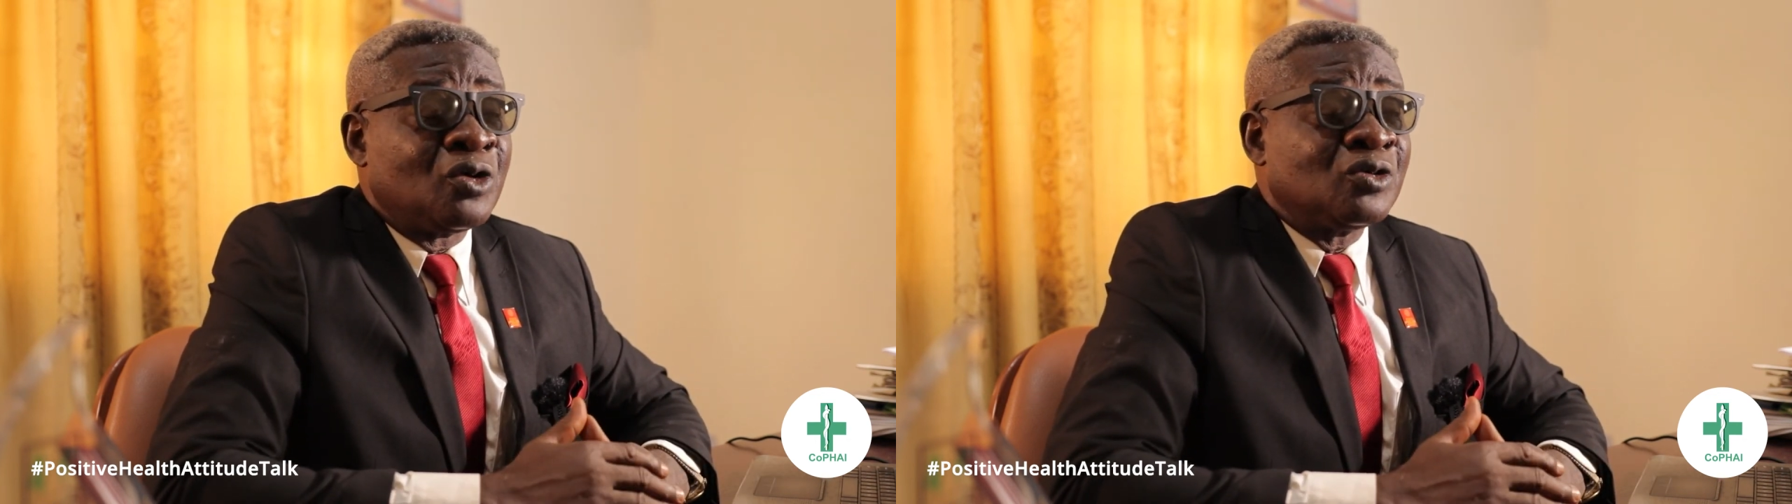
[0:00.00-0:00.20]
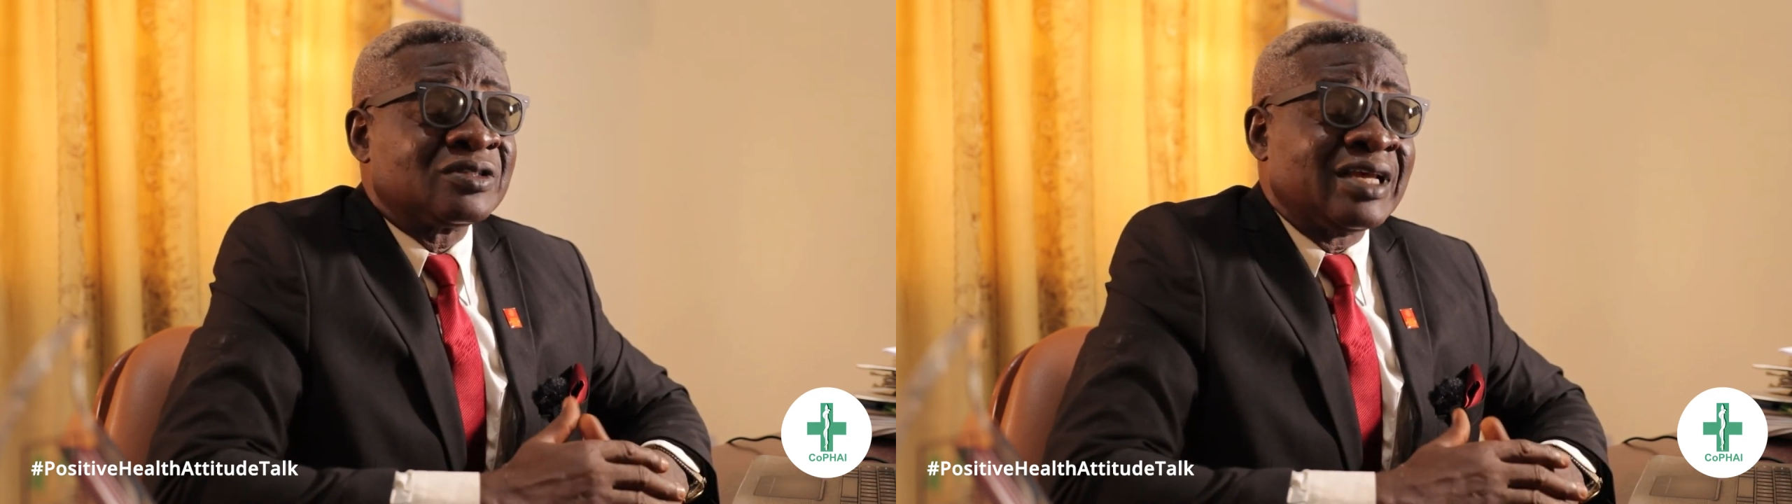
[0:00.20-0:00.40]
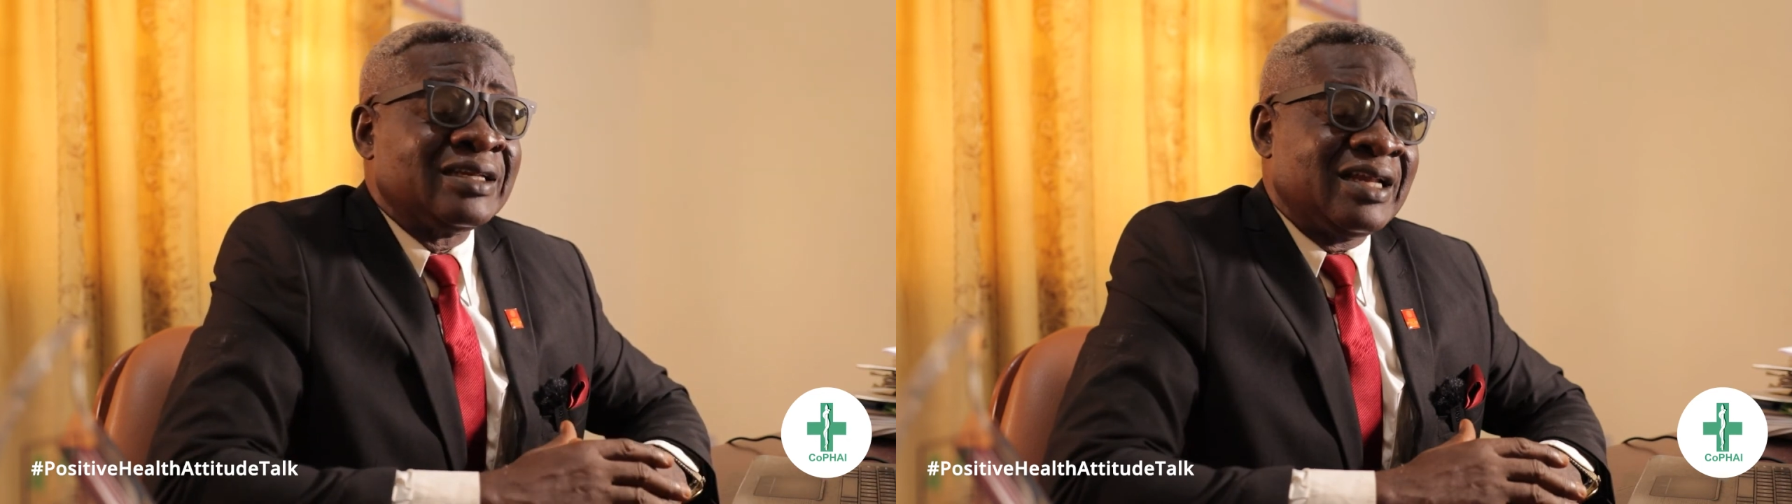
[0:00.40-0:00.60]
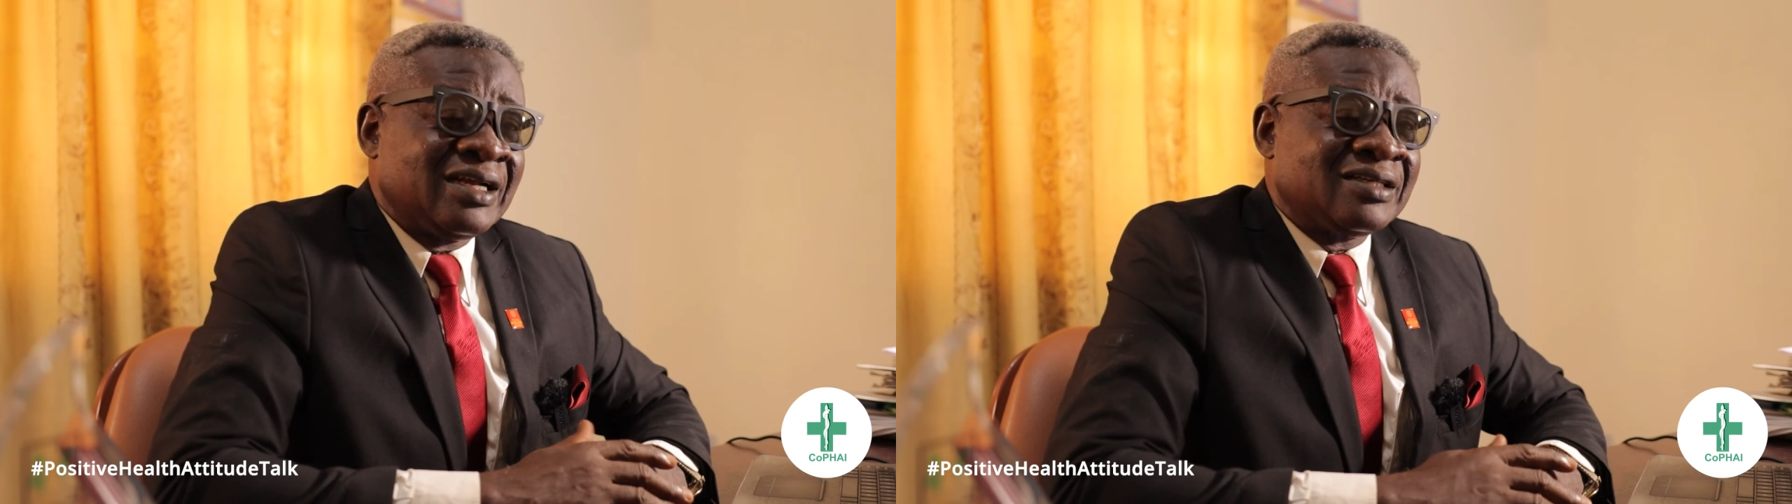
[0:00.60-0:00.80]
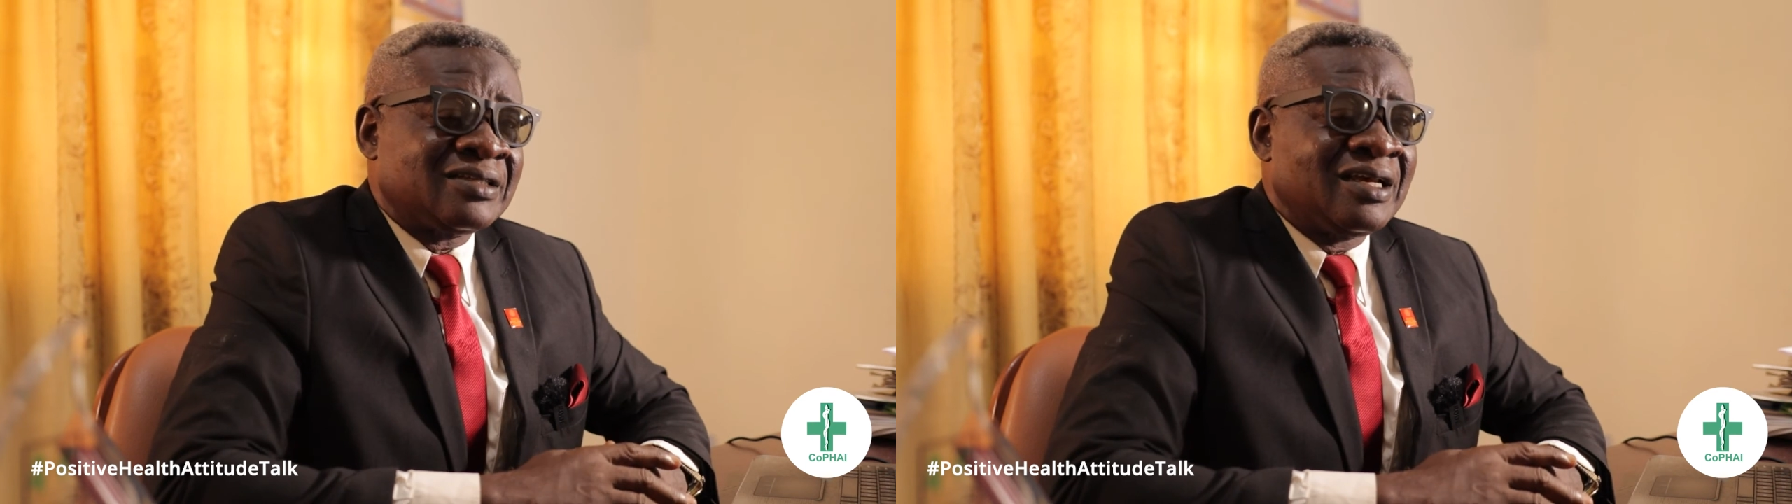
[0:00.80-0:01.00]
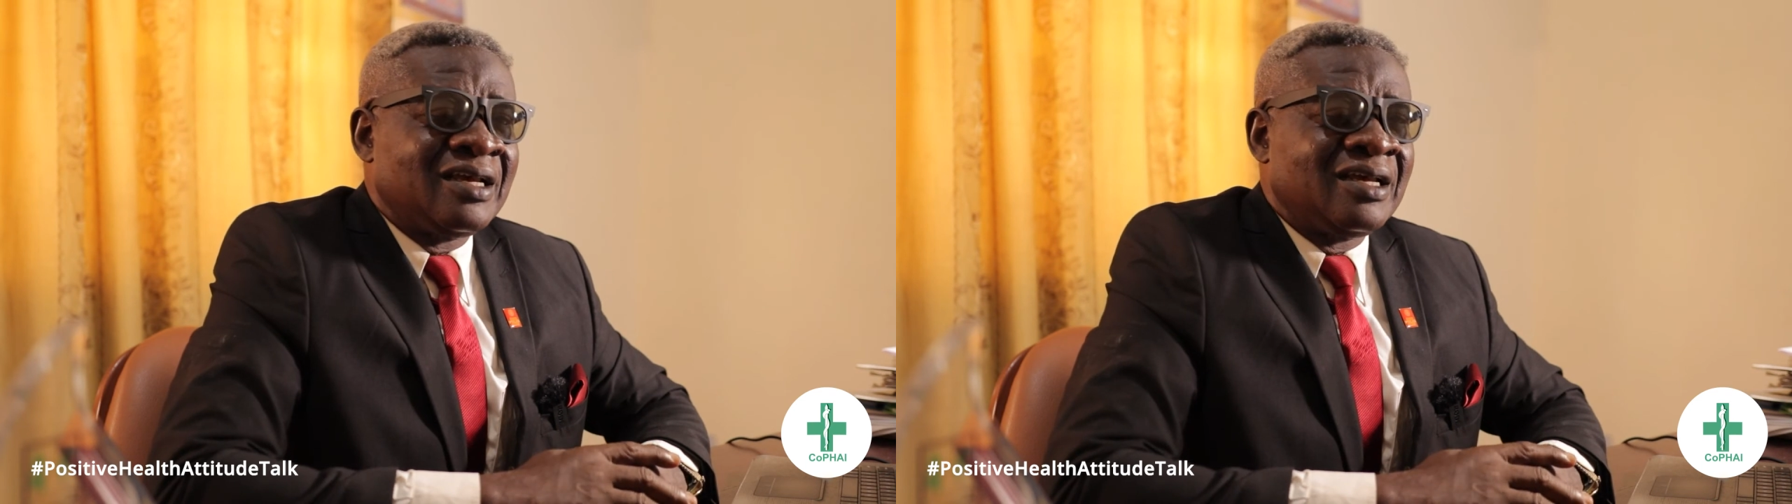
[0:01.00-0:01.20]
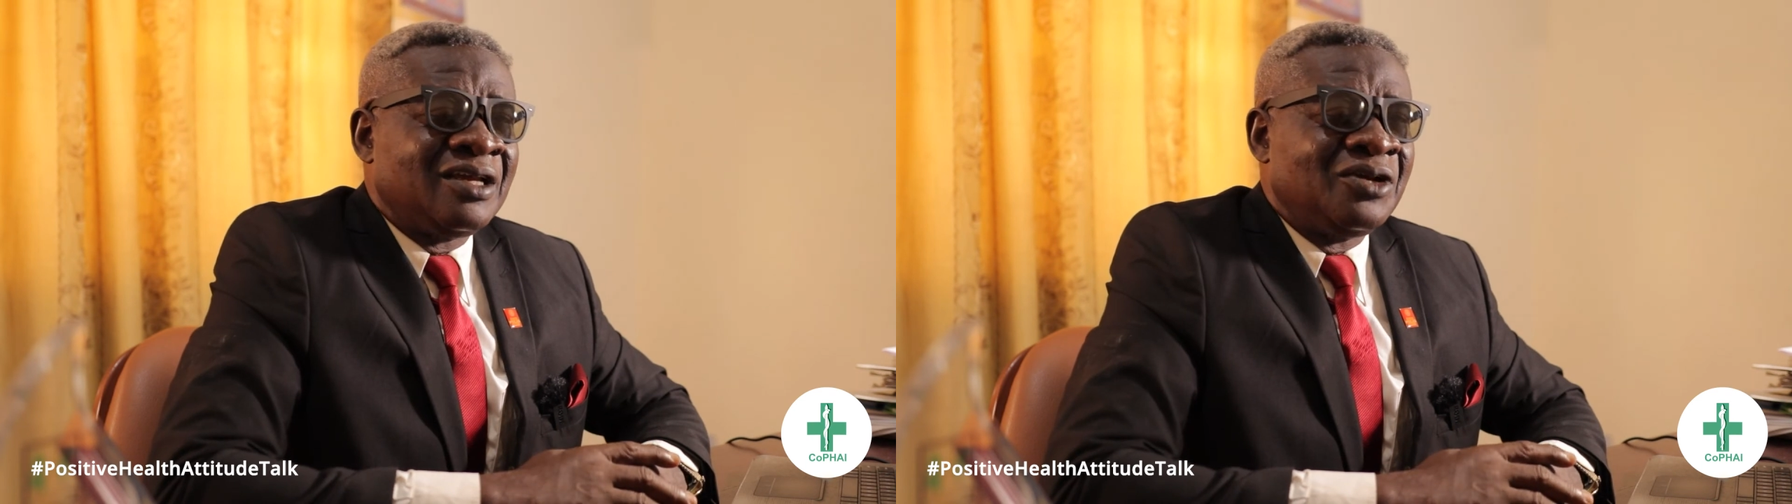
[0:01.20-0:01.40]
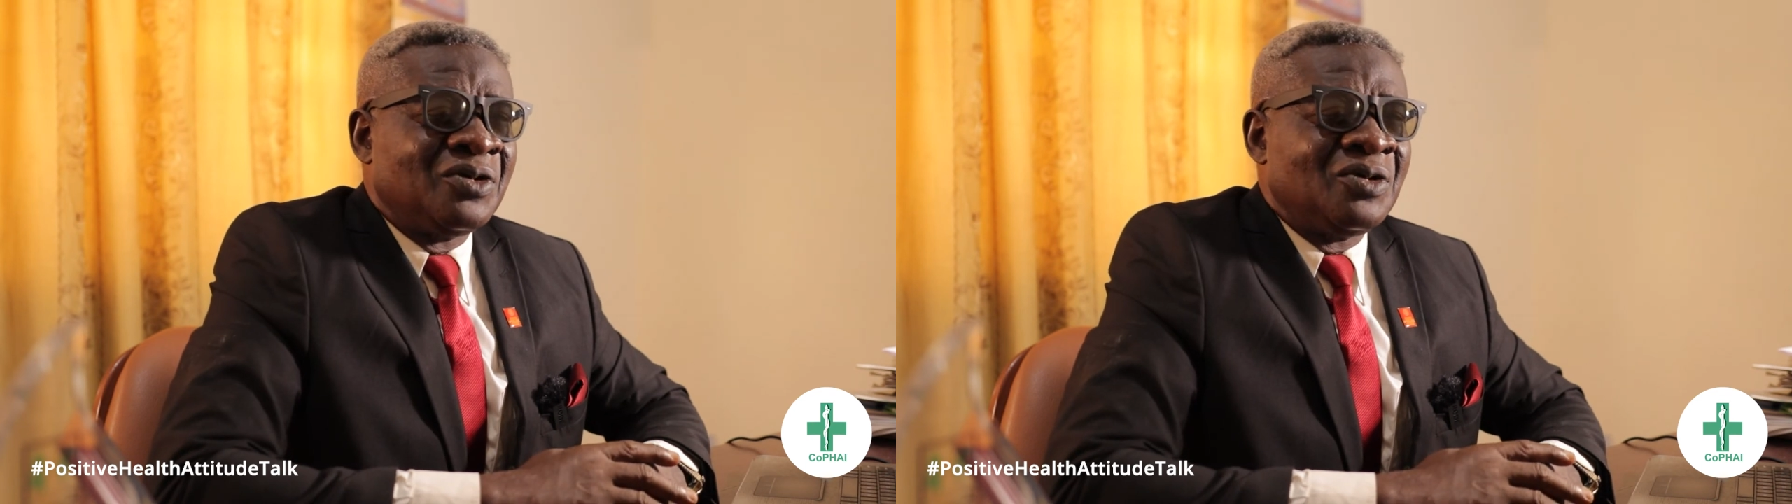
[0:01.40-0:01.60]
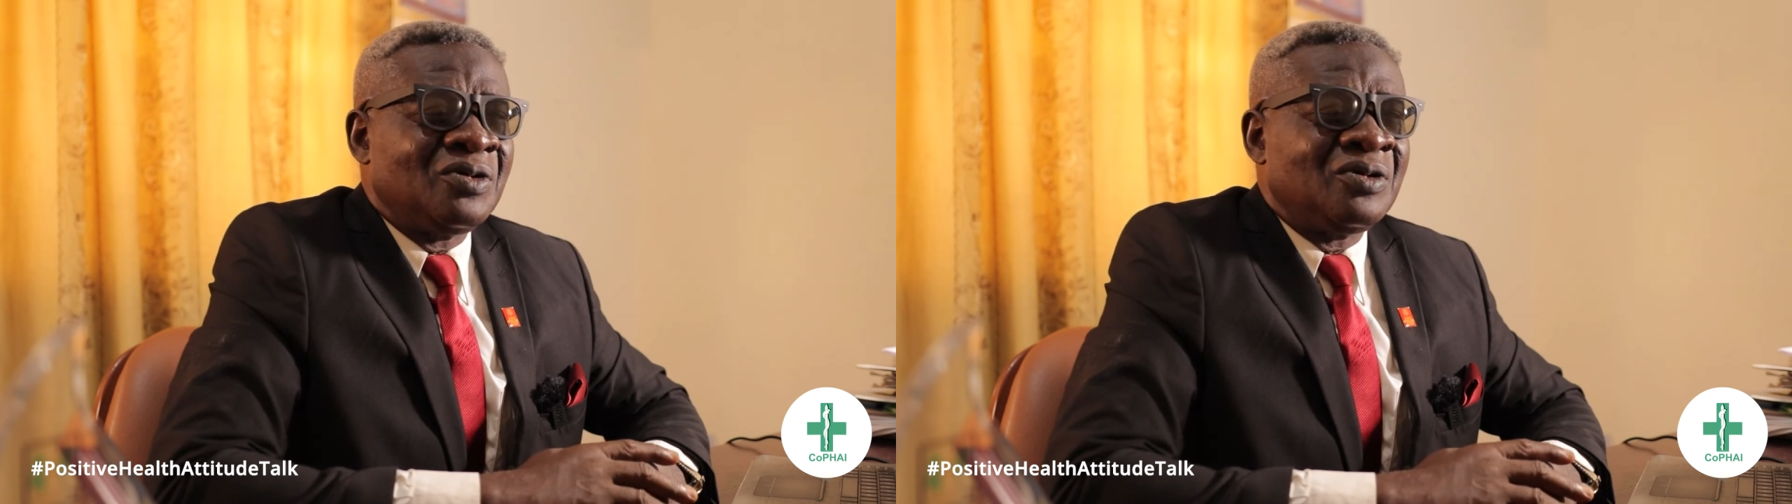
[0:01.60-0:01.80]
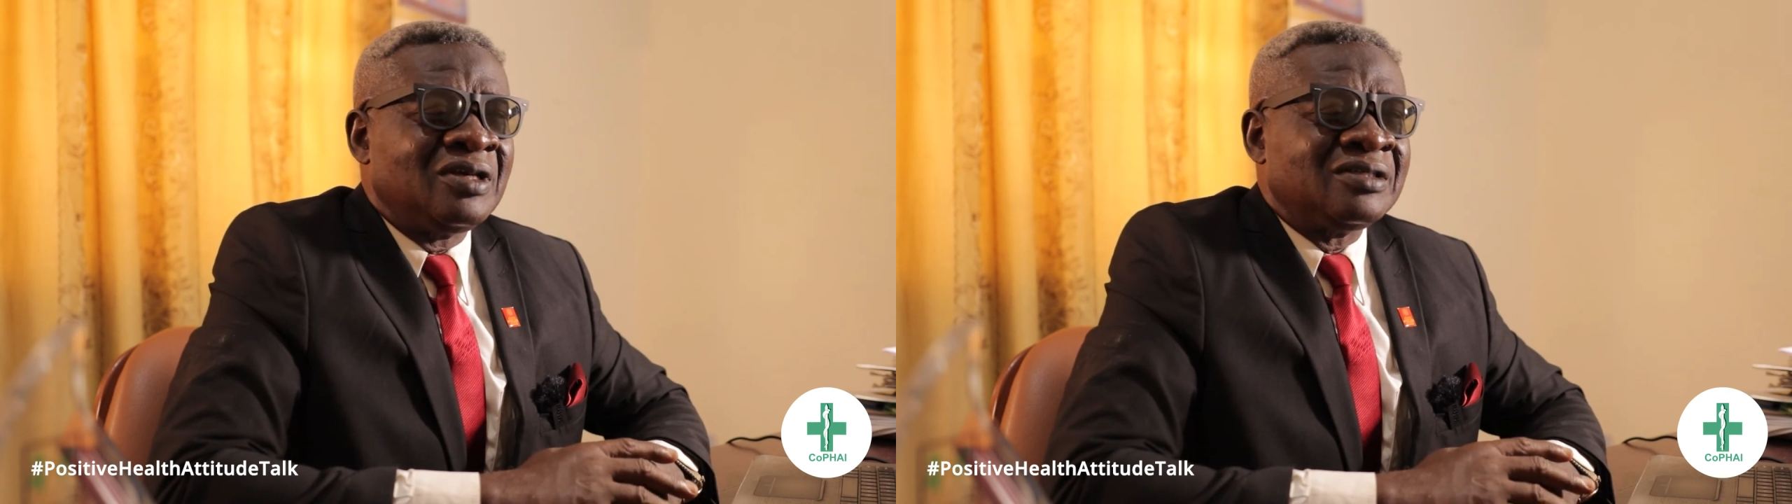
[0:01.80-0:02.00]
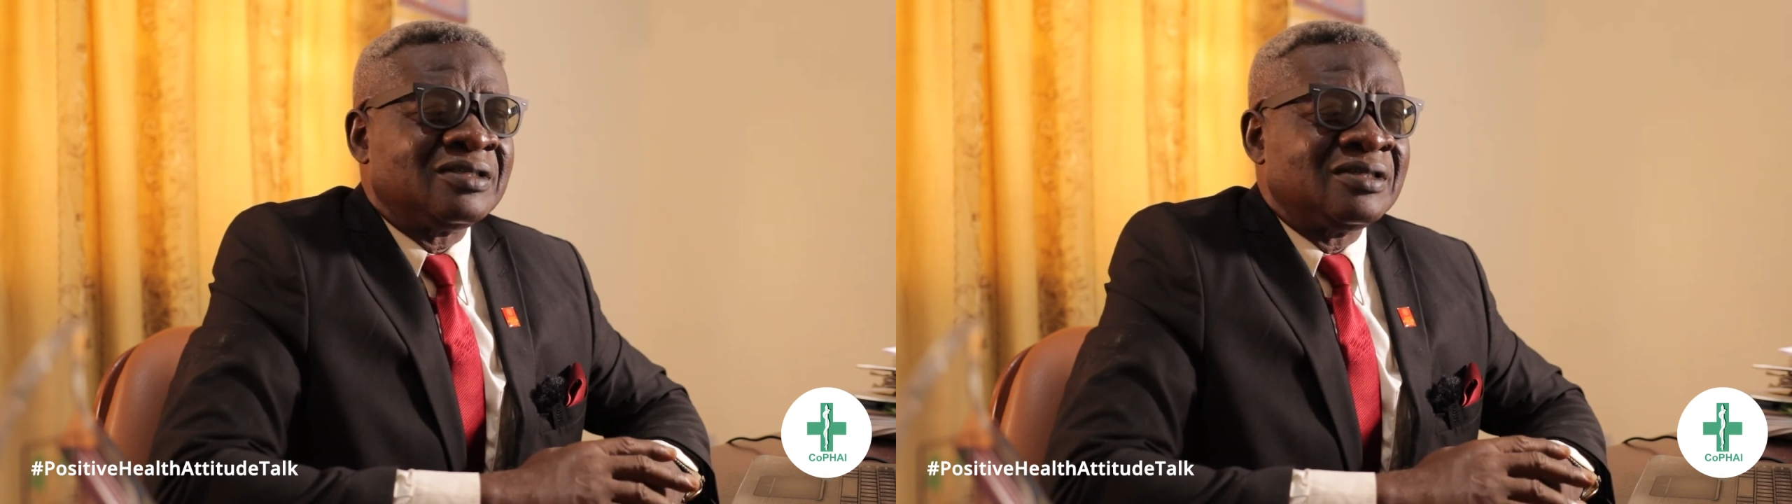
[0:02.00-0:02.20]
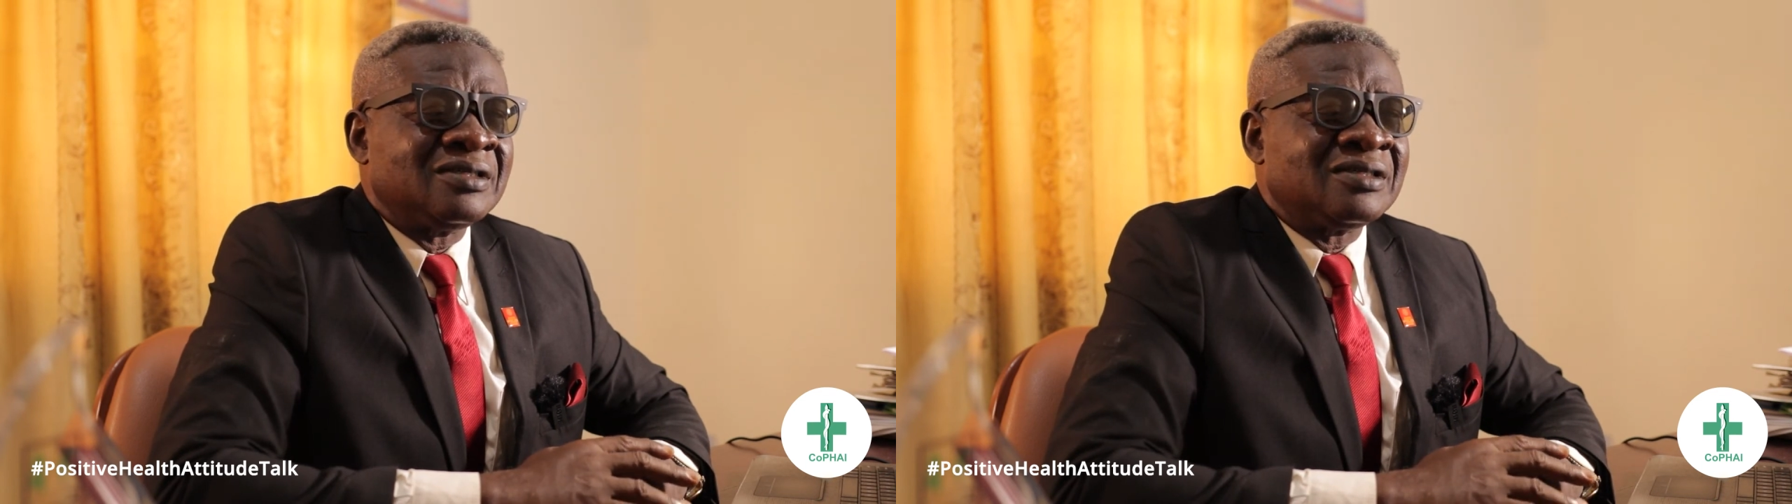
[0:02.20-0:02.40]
your sandals, is